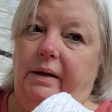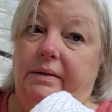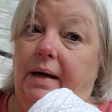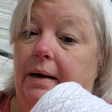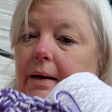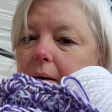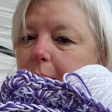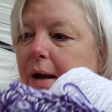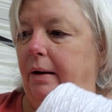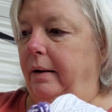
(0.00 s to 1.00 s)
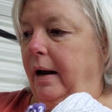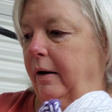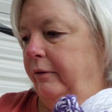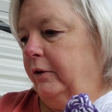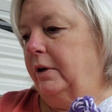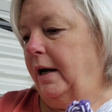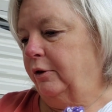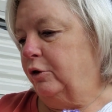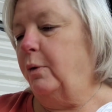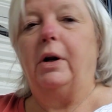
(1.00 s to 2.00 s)
like 10 in a pack now for a
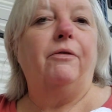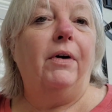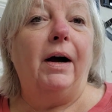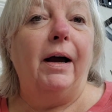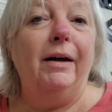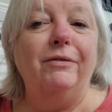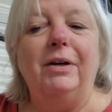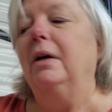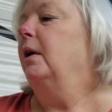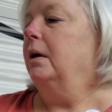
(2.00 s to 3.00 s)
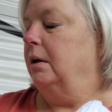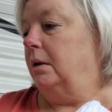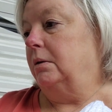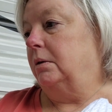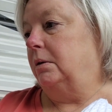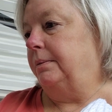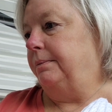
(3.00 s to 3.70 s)
dollar 25 because